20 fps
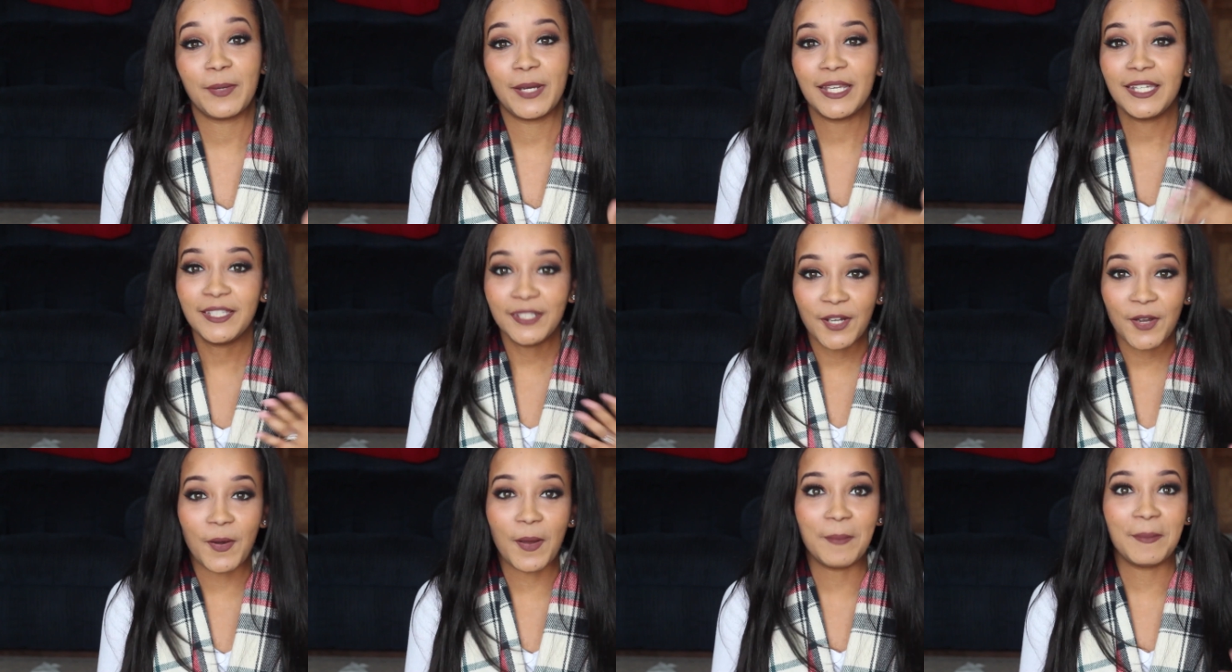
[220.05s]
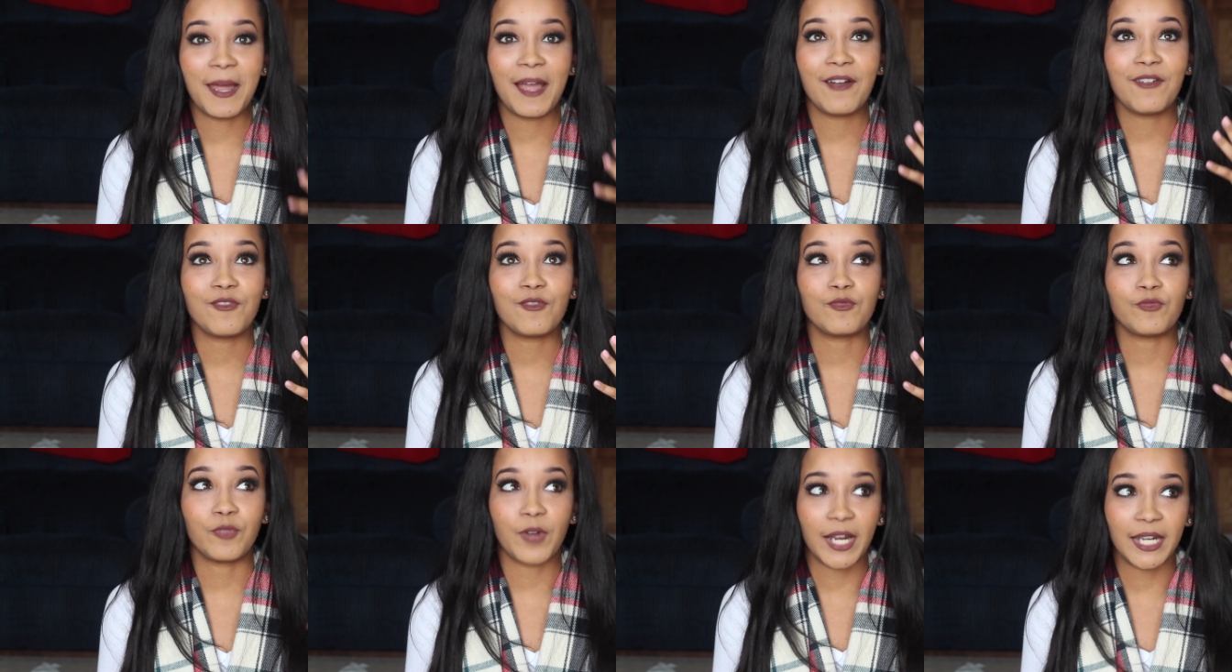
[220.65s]
but you know, I'm not
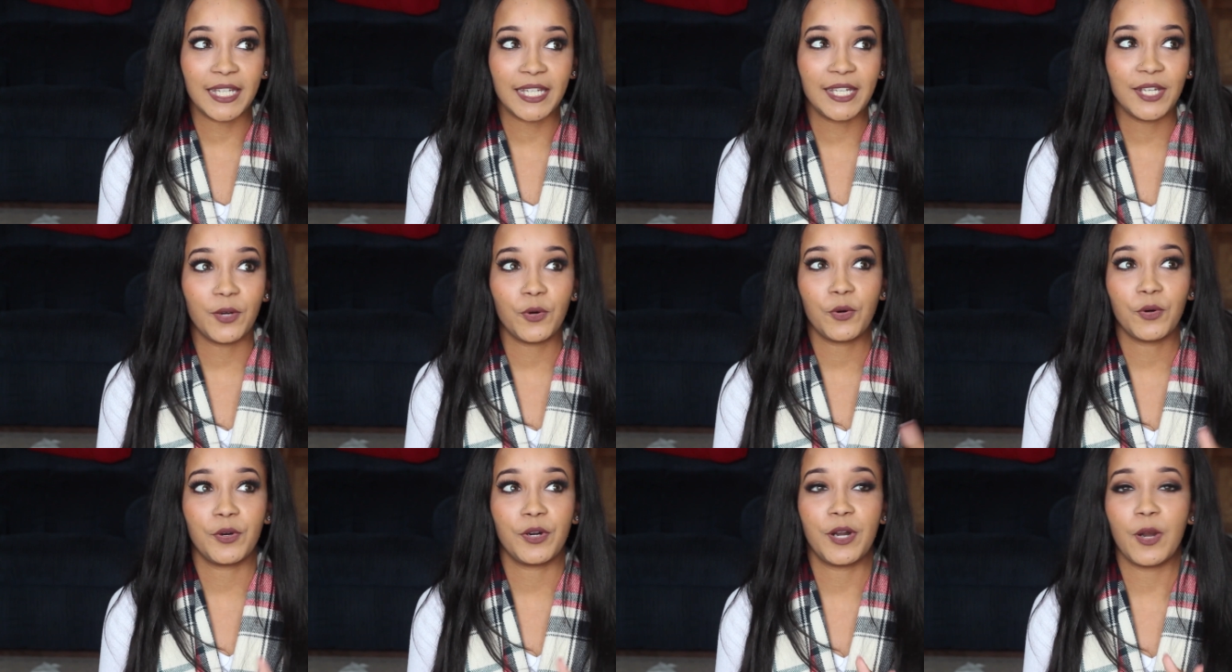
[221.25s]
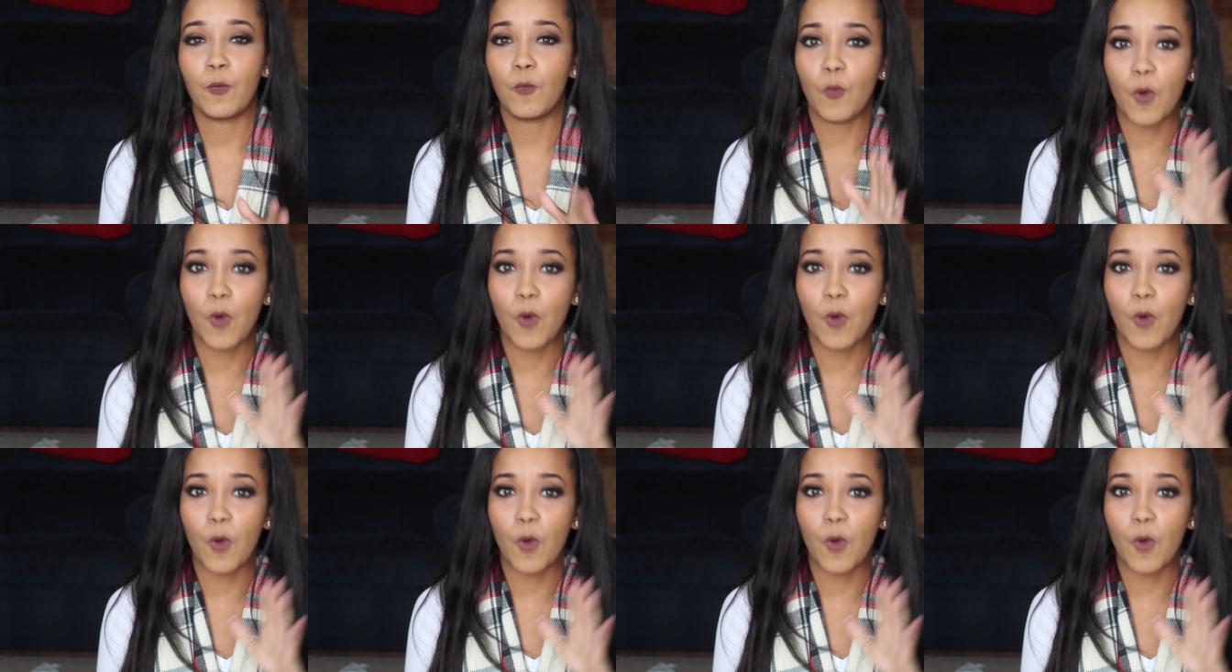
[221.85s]
ready or